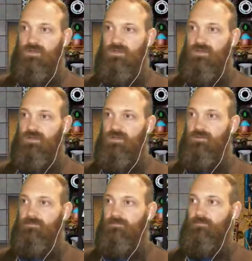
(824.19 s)

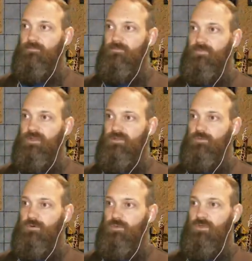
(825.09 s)
that's
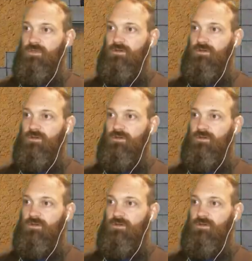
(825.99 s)
what we